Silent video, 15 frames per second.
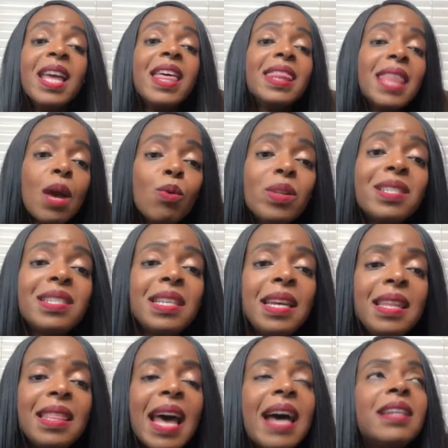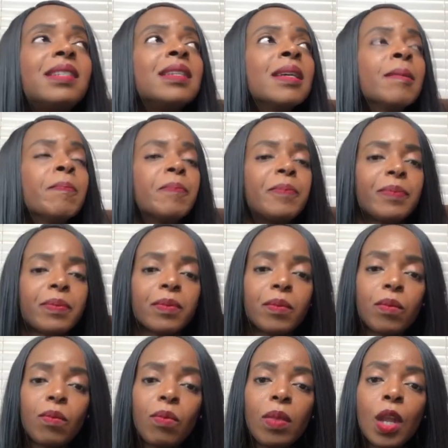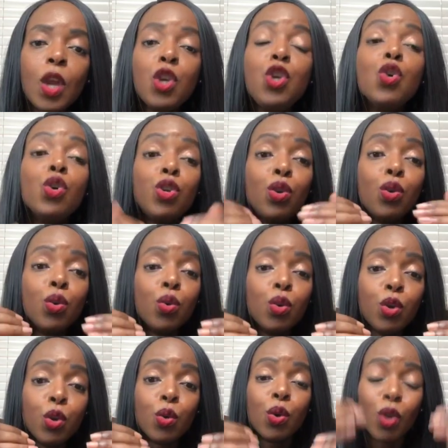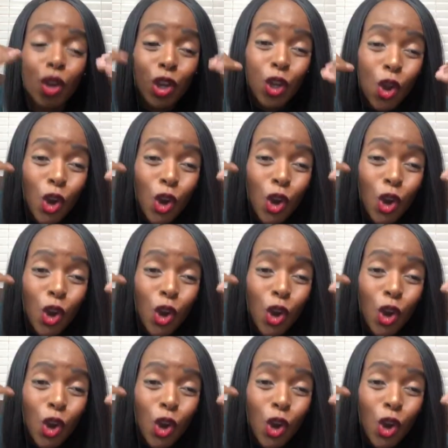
They will see that you're